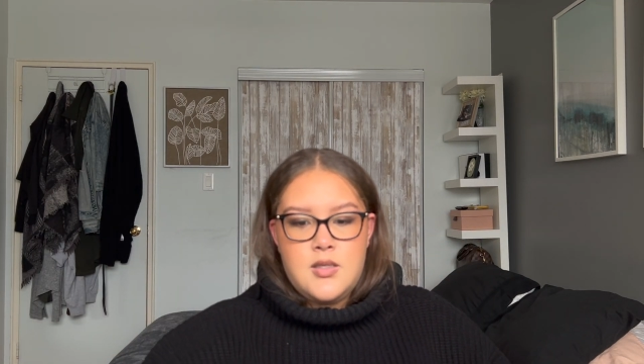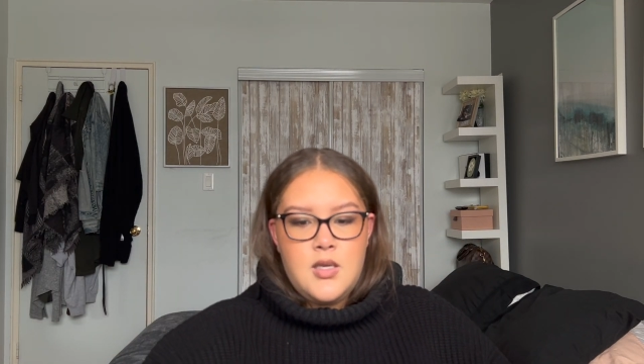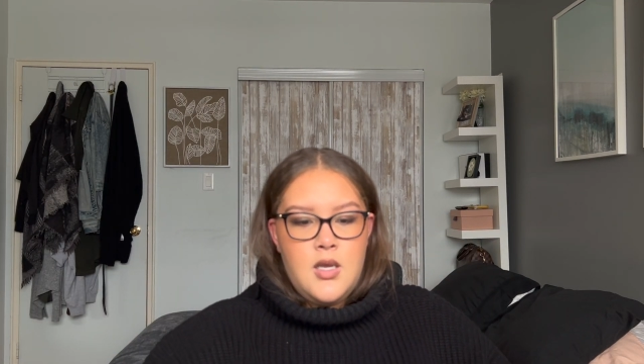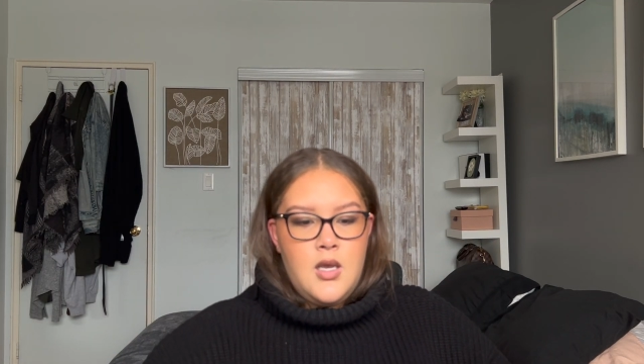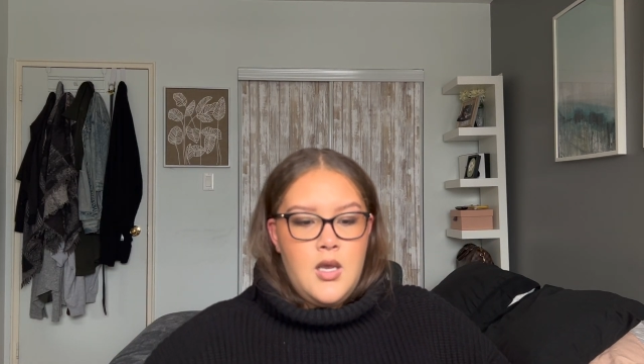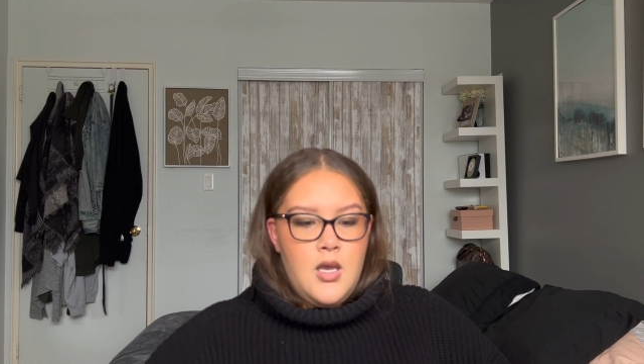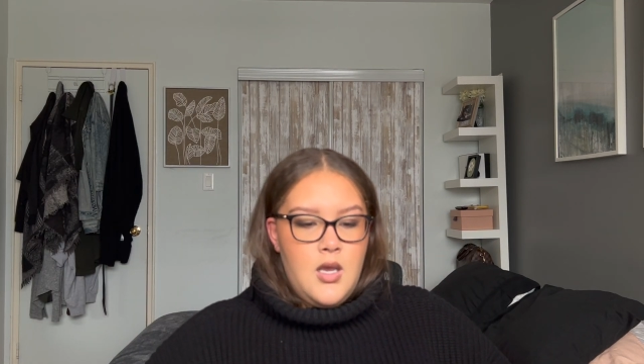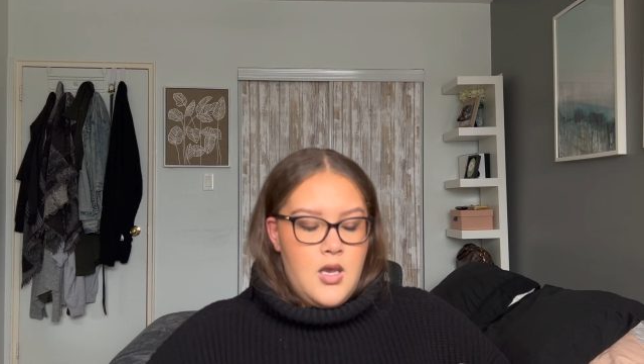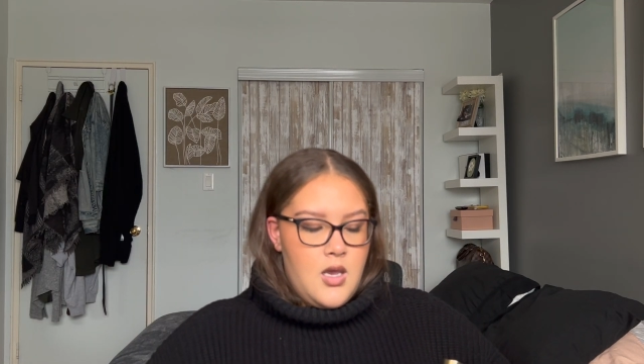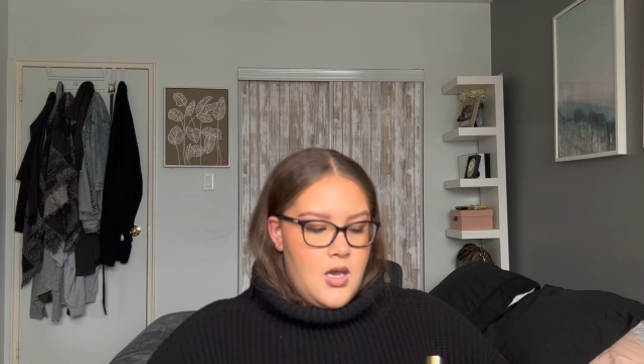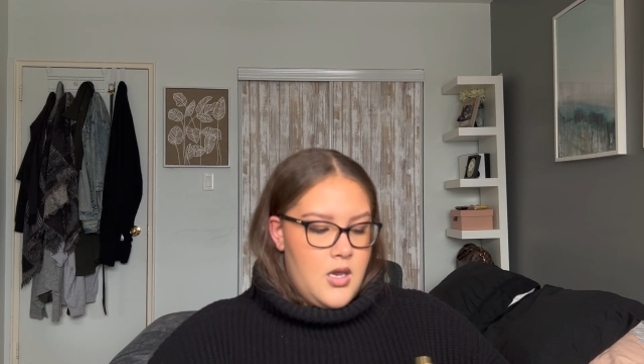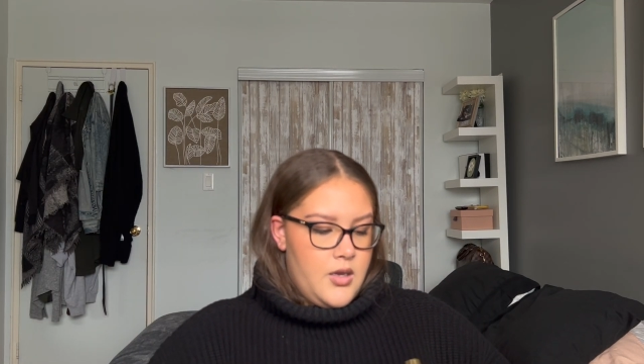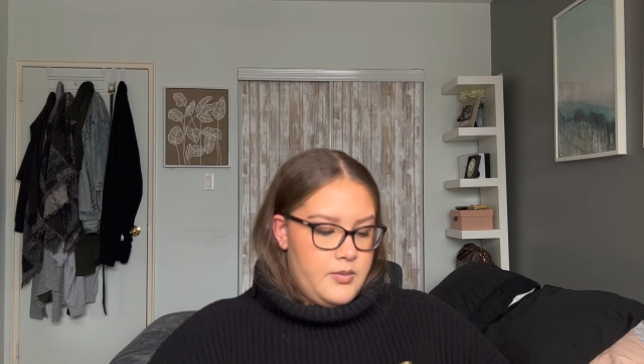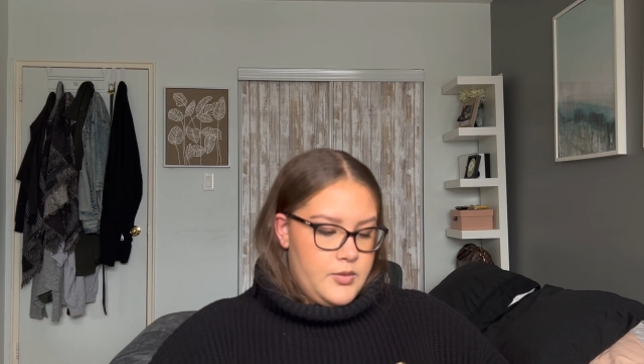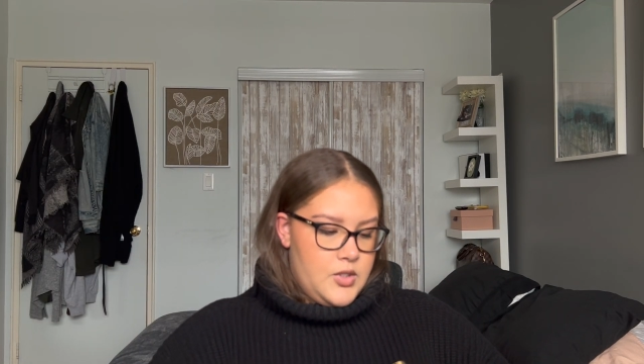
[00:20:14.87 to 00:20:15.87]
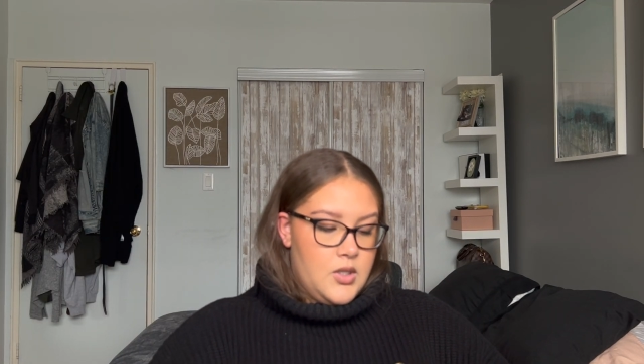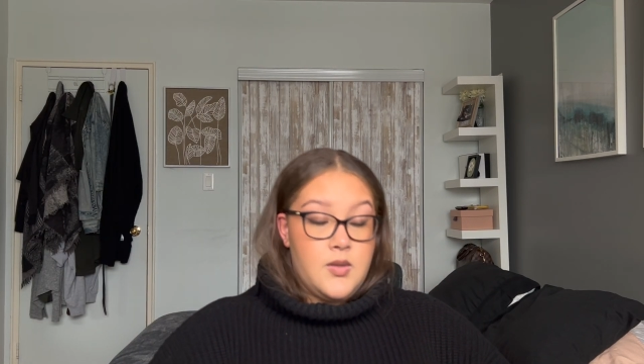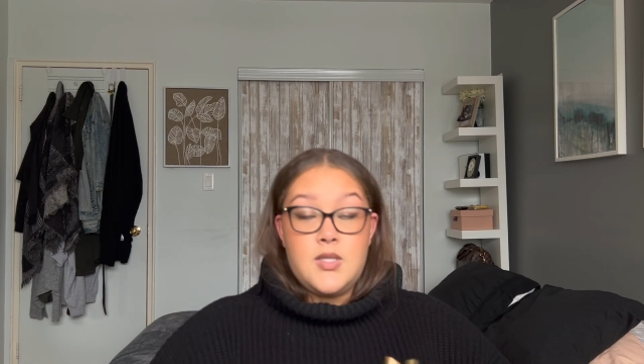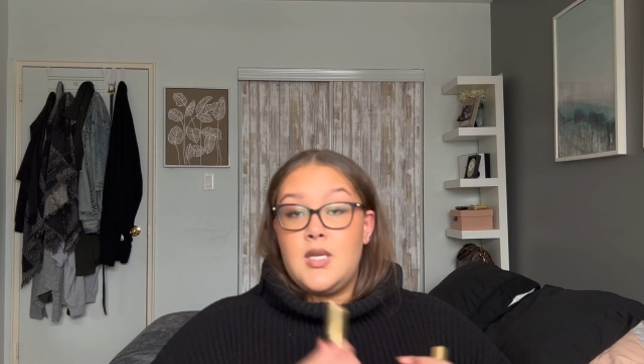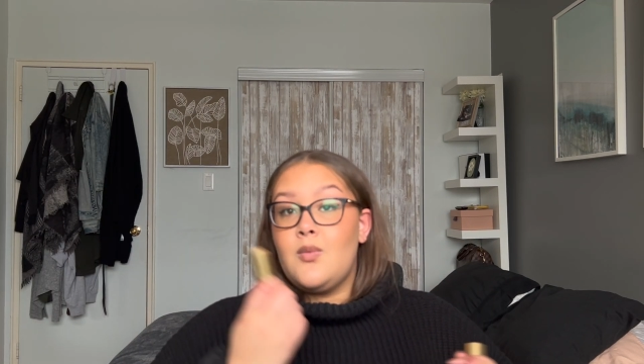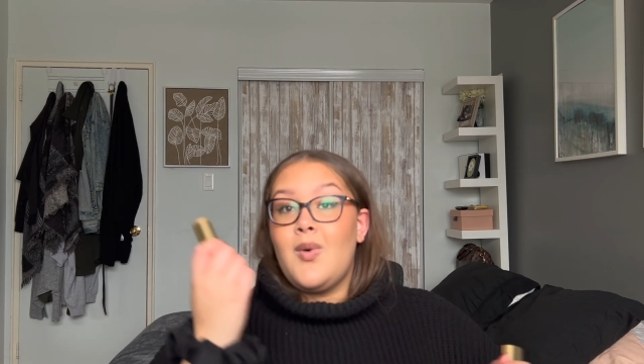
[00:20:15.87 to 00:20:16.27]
So I was like,